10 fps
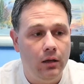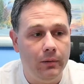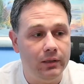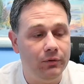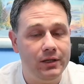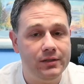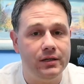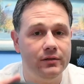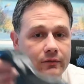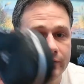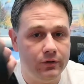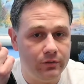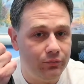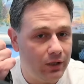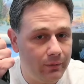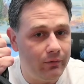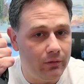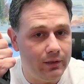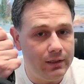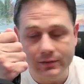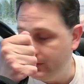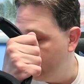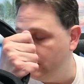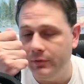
But the PlayStation version probably would have been decent